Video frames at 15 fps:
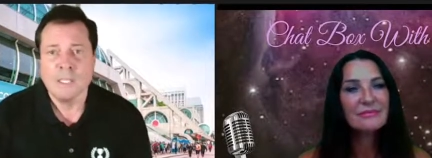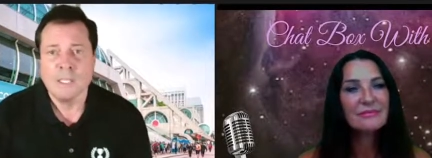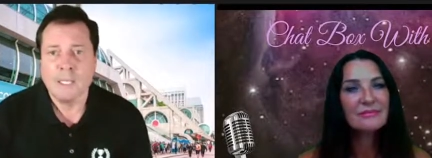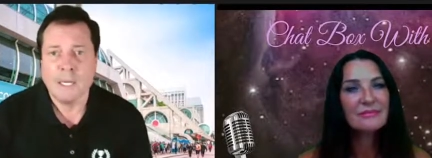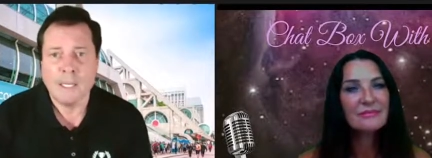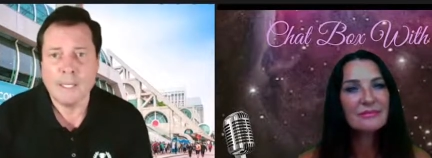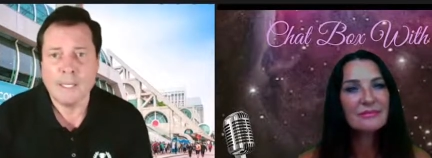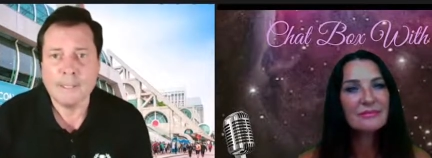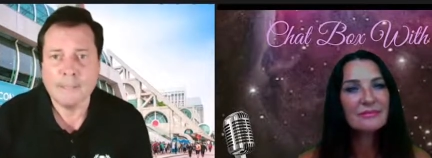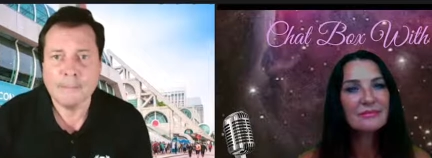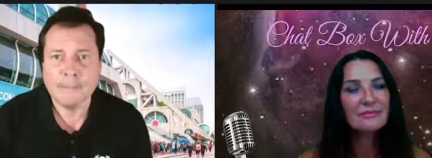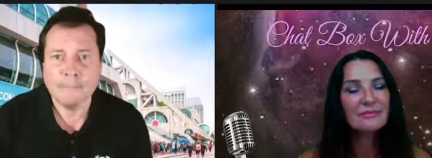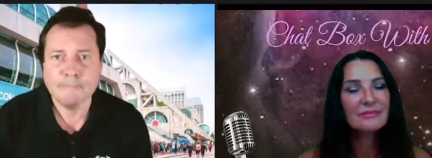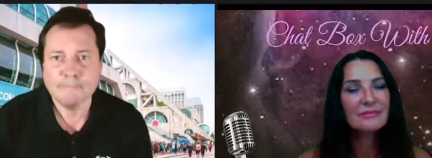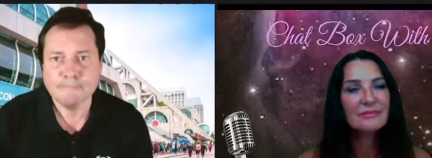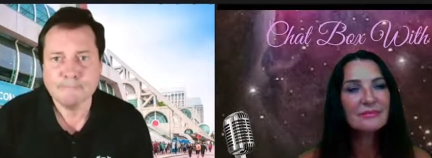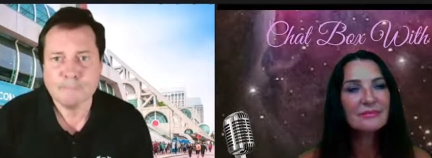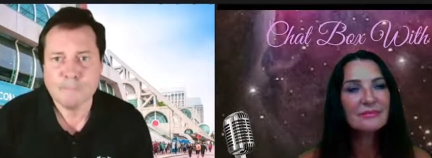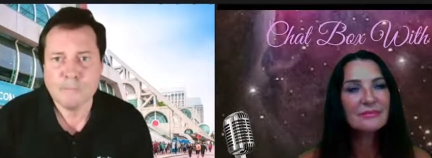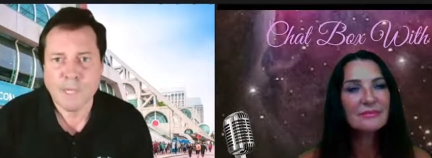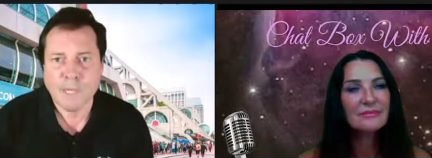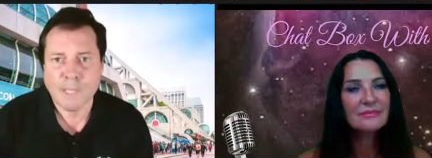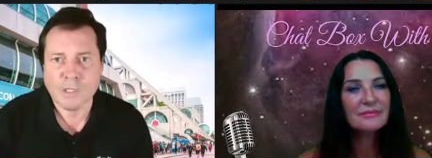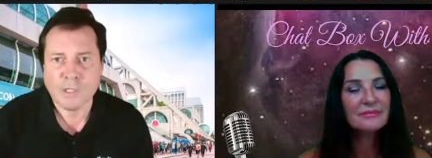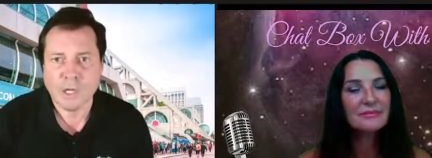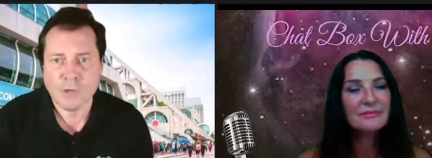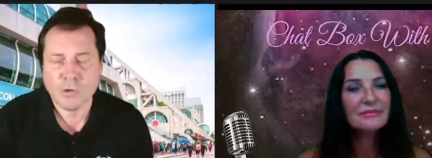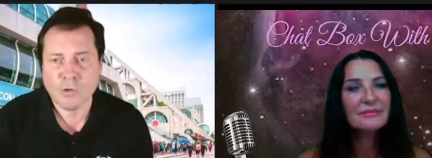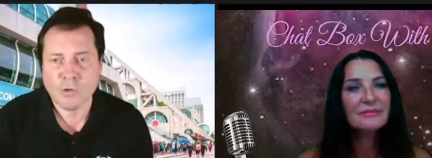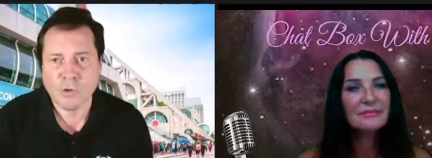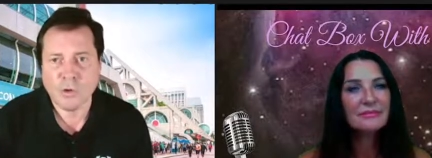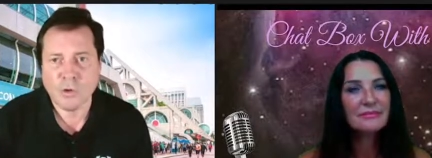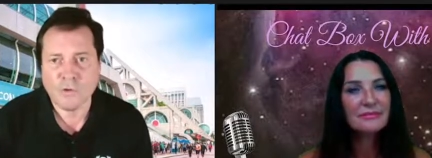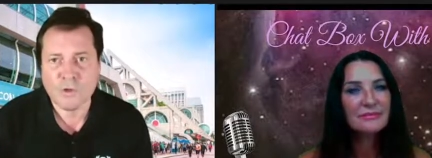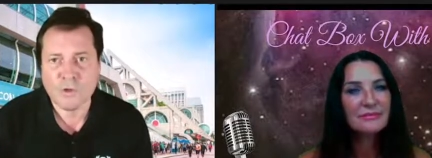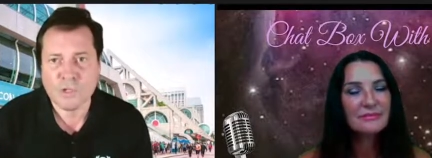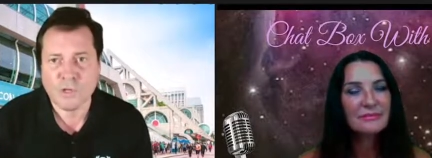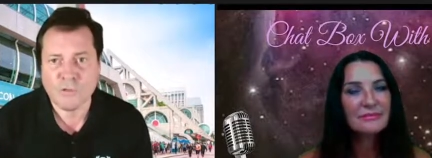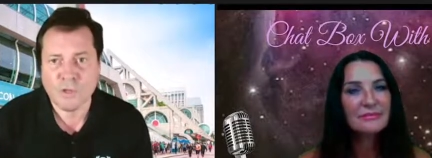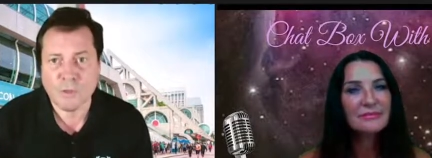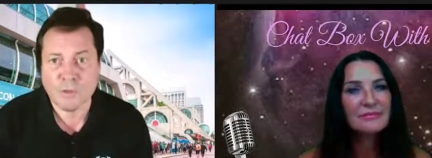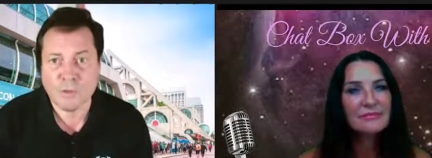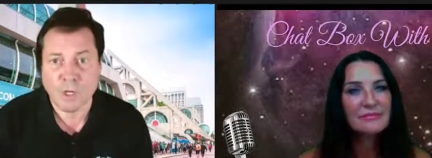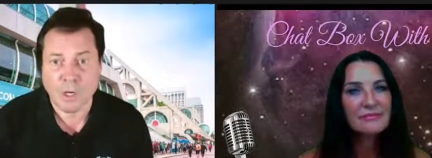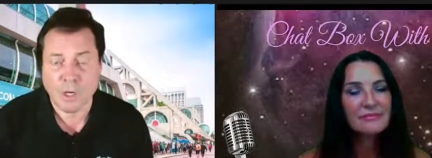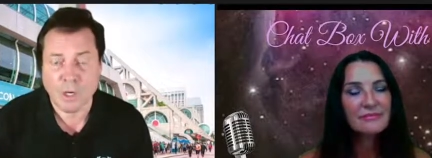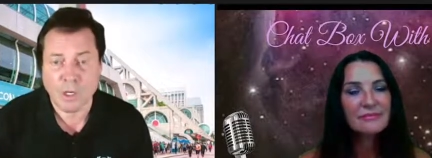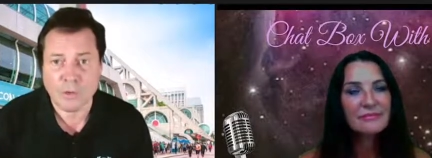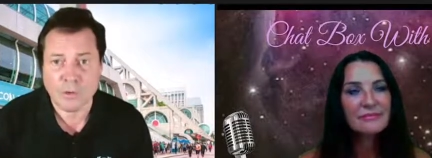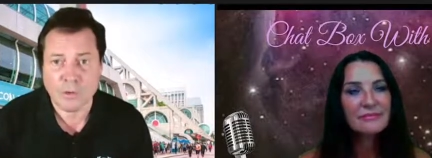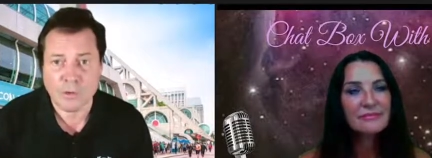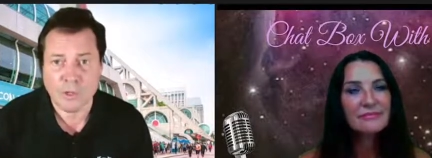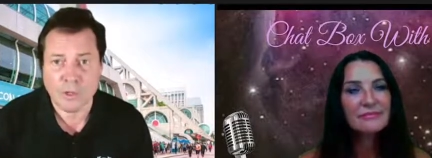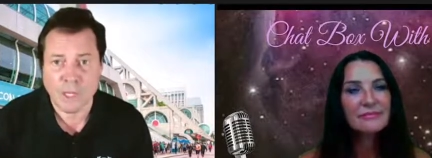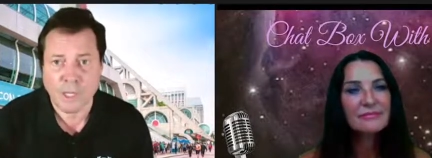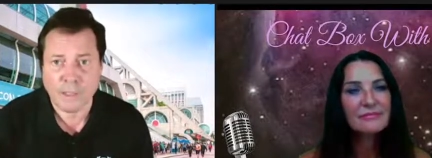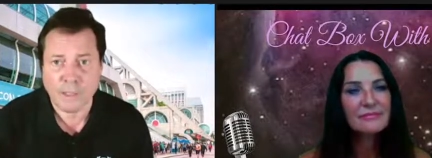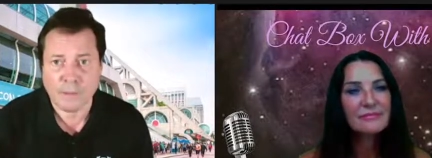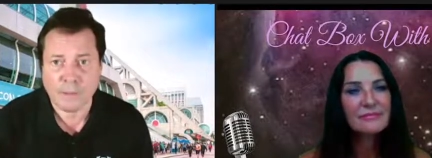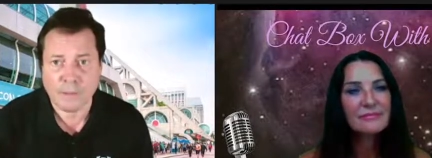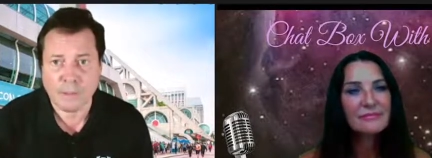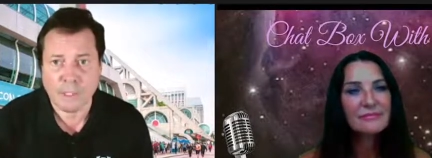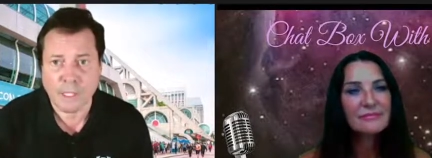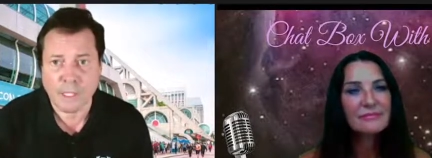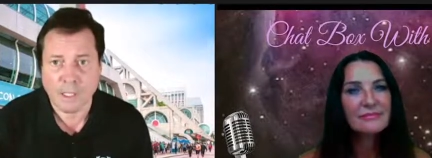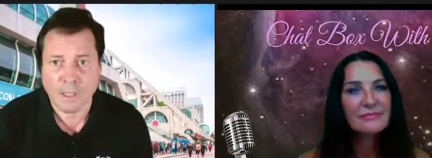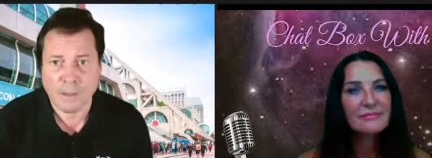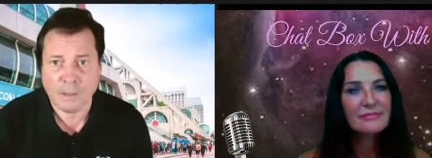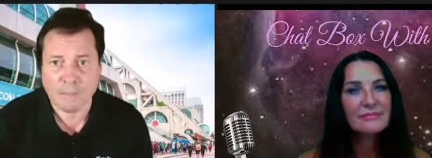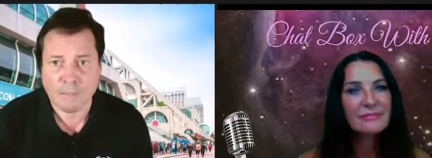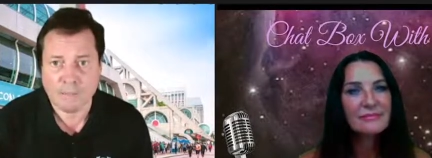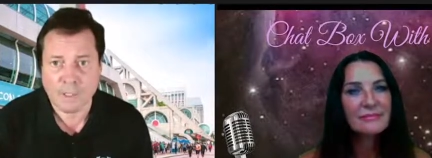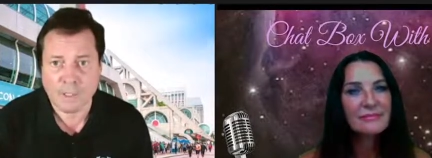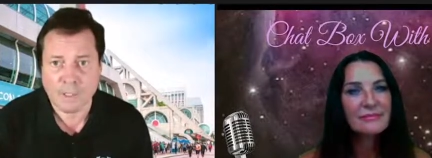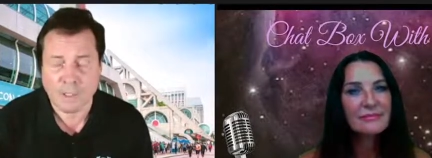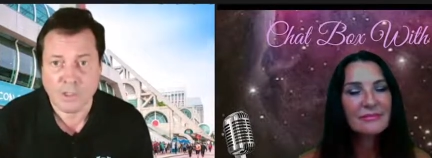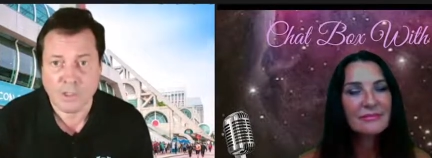Speaker 1: Um, I taught through the University of Utah through their night uh, adult